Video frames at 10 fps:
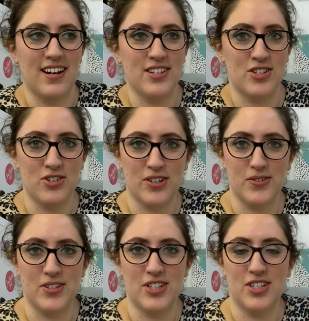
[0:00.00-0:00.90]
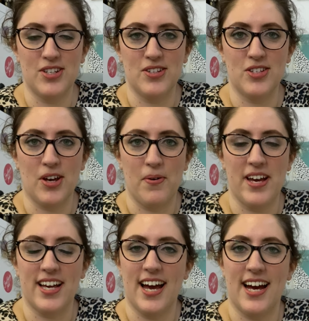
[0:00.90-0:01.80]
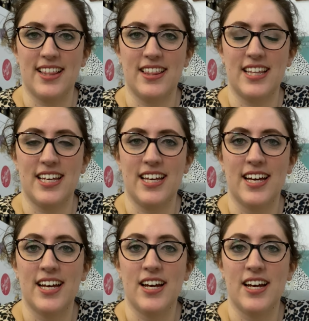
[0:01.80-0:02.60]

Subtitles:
I struggled to do the sewing and the